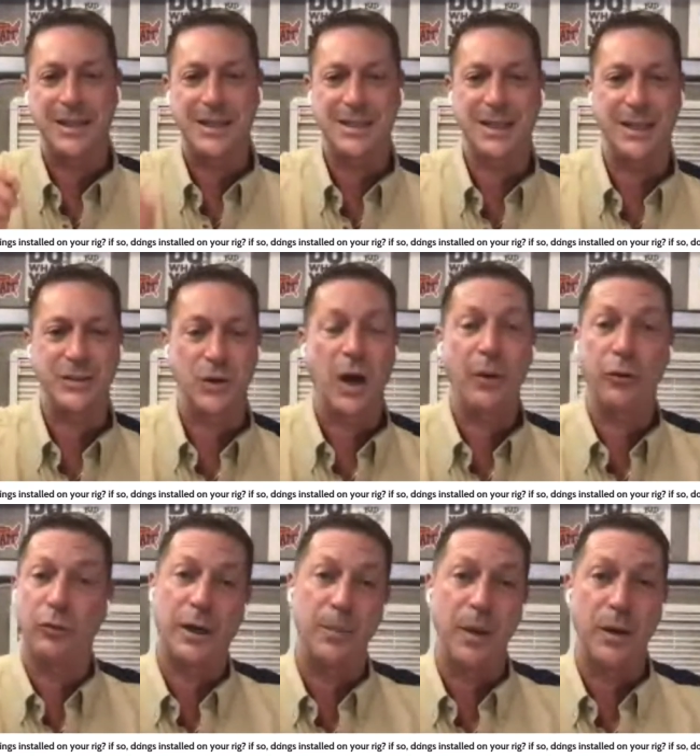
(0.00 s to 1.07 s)
as they said. So I
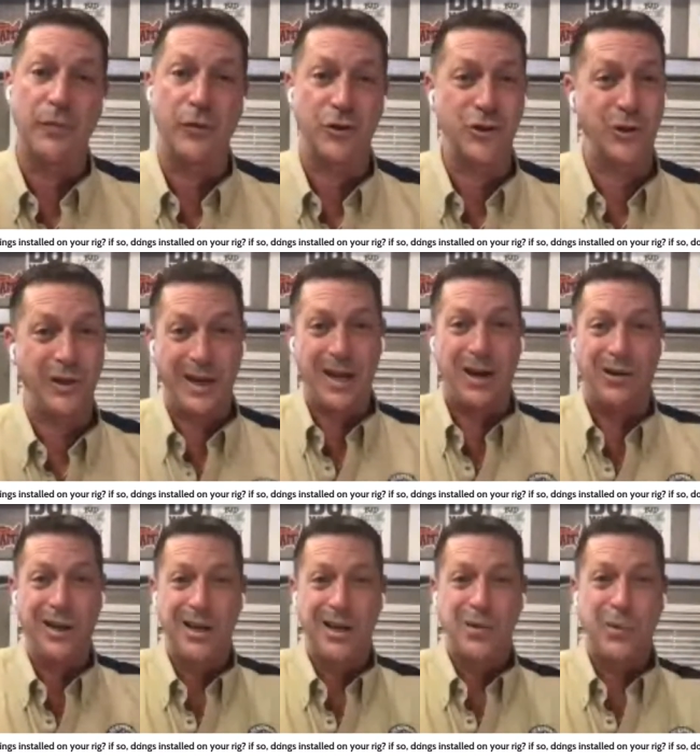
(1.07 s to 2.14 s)
would recommend them for sure. Now,